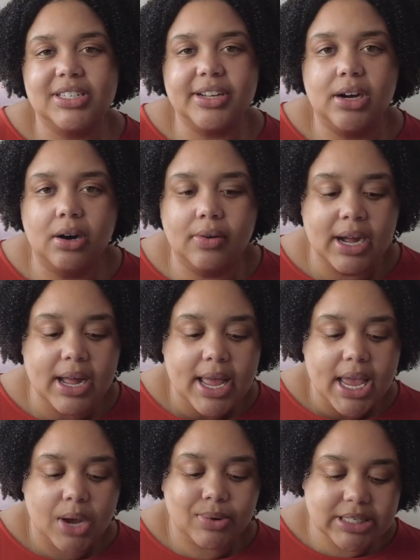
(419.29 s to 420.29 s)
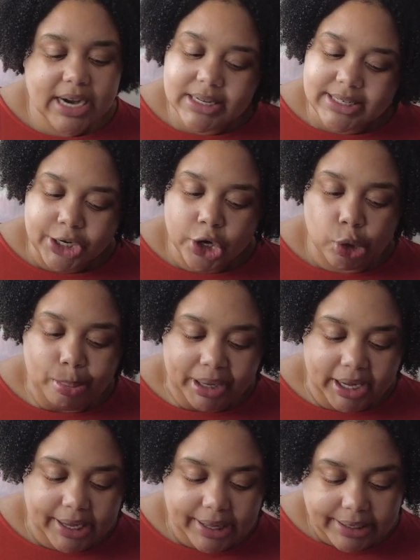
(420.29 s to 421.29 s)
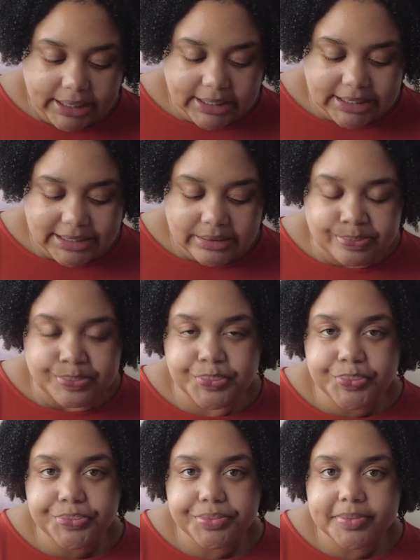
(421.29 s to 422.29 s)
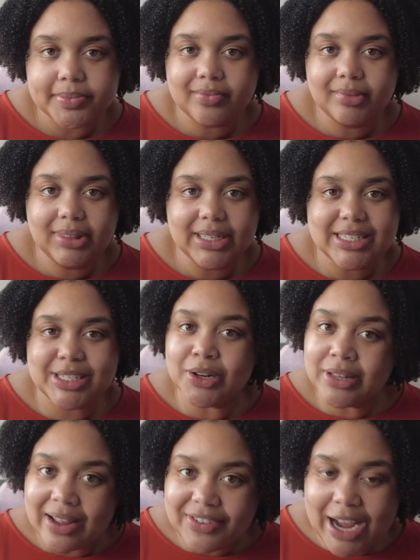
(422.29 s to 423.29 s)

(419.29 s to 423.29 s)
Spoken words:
So it wasn't ideal, but still loved